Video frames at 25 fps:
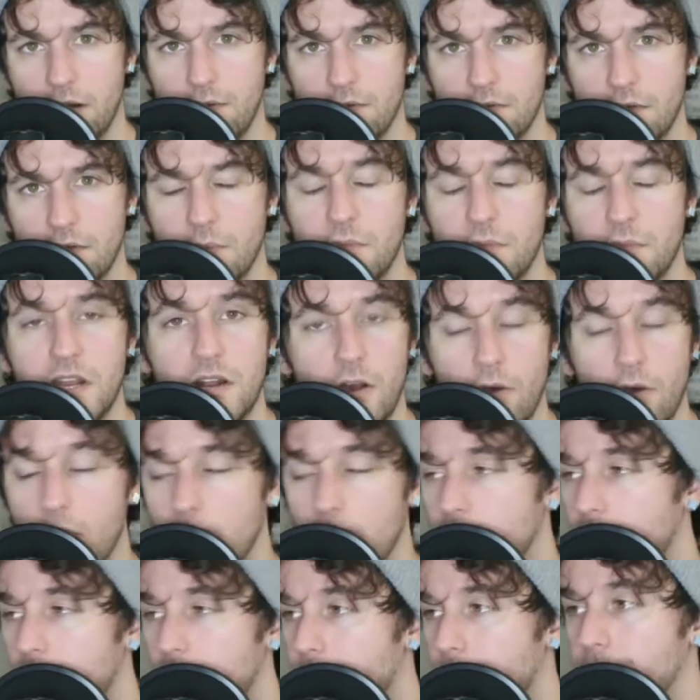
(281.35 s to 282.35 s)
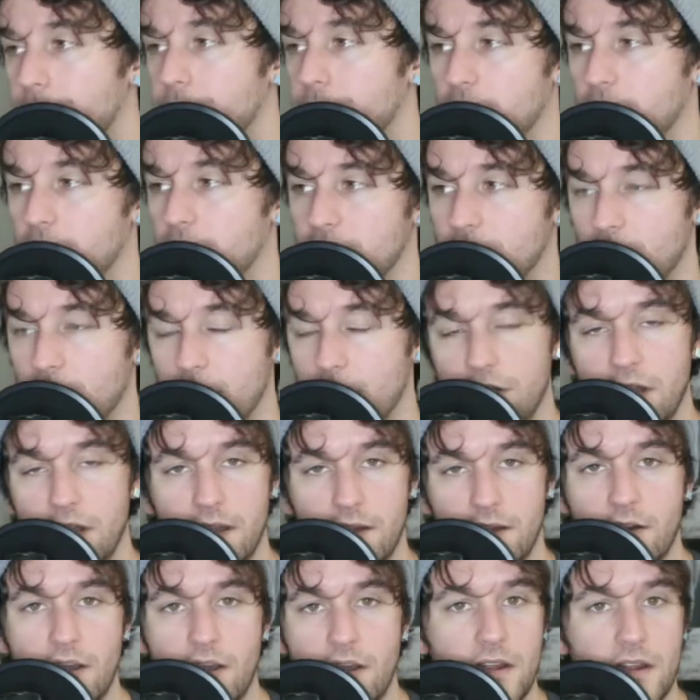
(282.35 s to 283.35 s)
Camino. They're
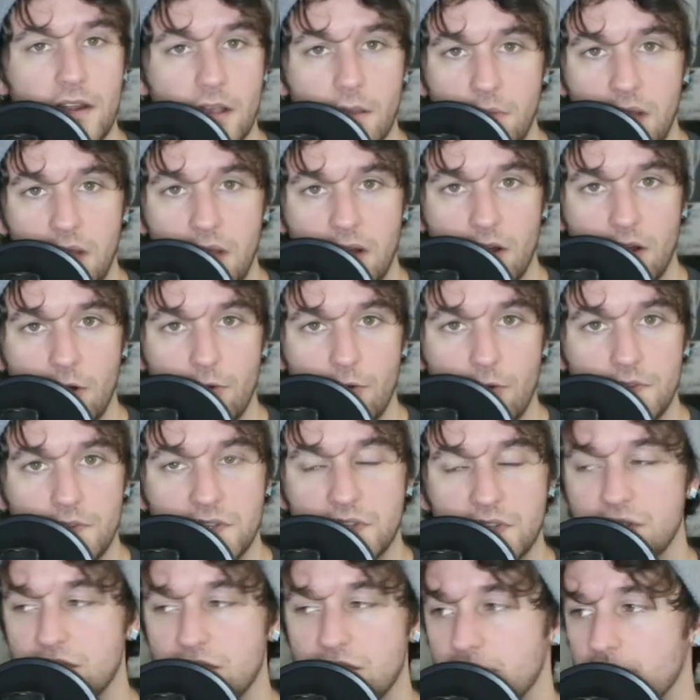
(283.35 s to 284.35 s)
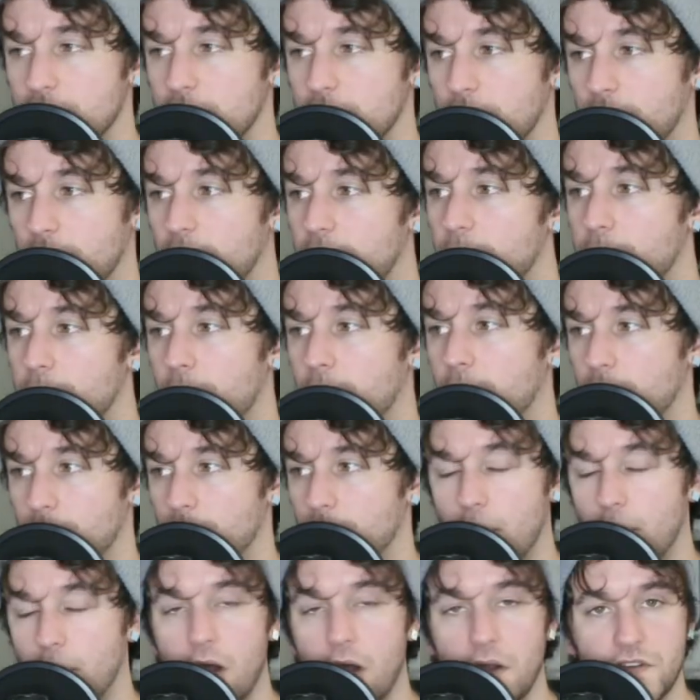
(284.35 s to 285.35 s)
not a Camino. This is an independent
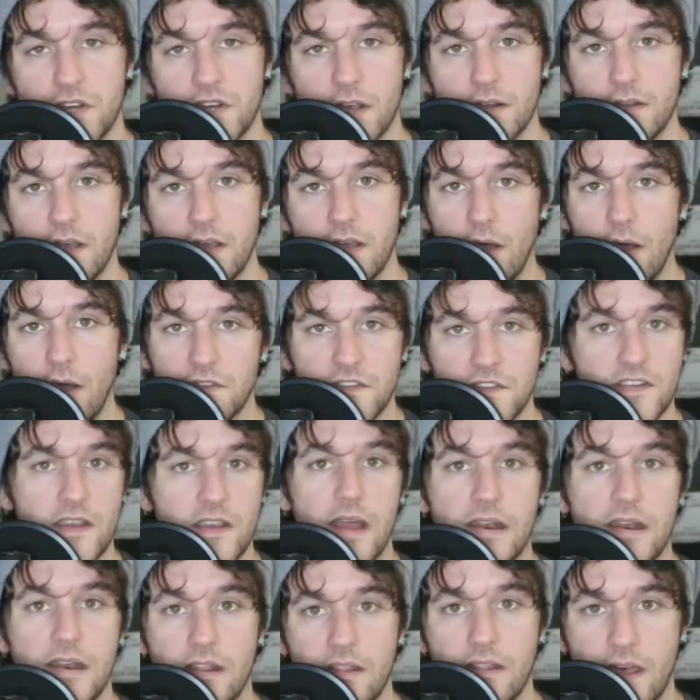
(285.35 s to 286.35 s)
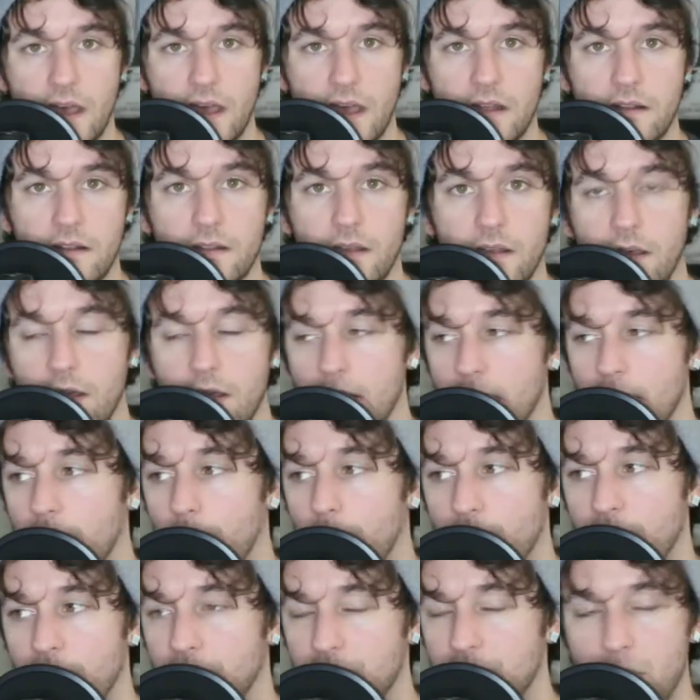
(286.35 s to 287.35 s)
project outside of that.
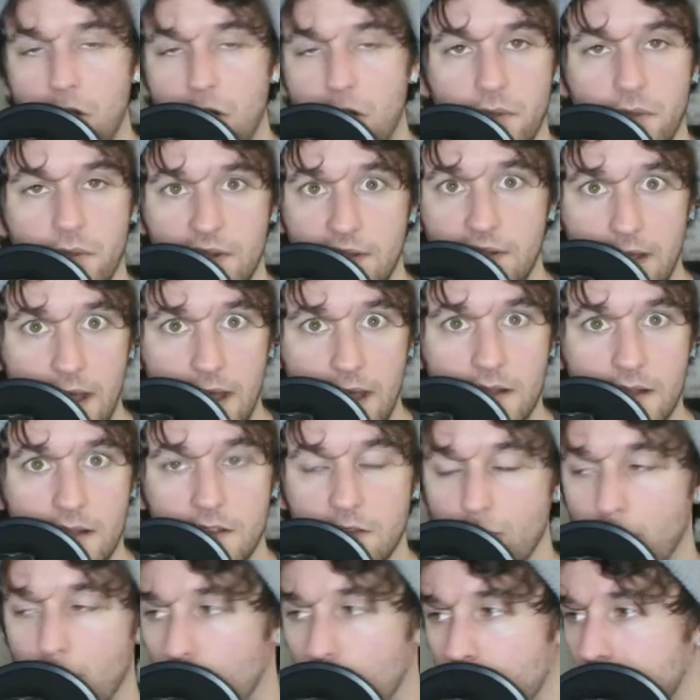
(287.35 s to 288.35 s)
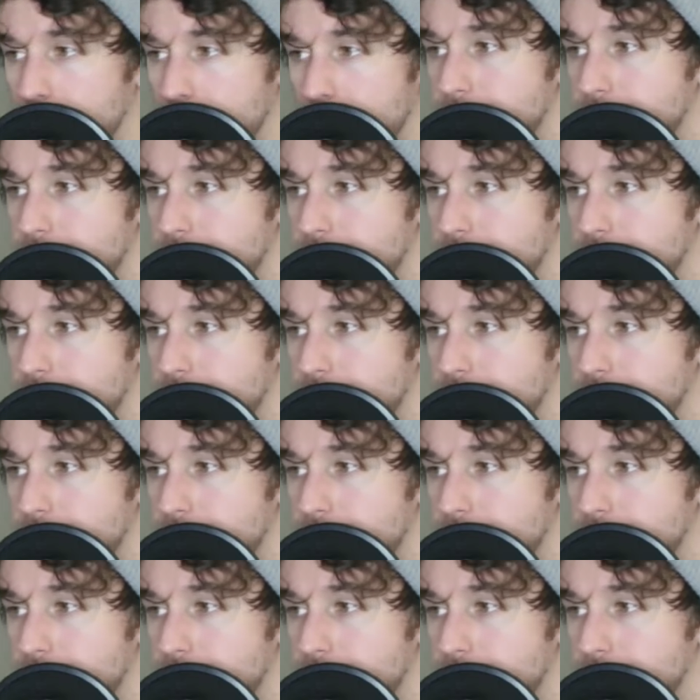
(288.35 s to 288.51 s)
Camino's probably dead at this point.